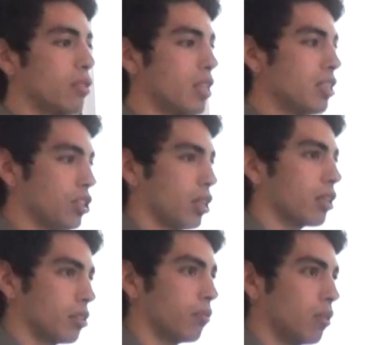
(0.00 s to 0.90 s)
these
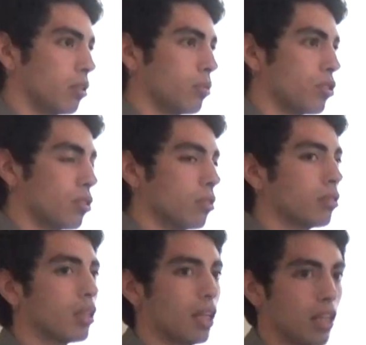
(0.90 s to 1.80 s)
chunks of language
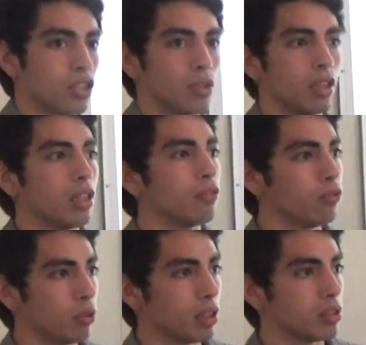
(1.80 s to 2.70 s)
can actually
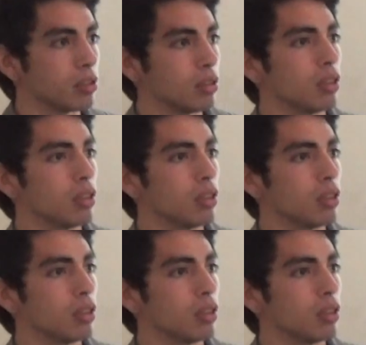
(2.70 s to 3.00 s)
influence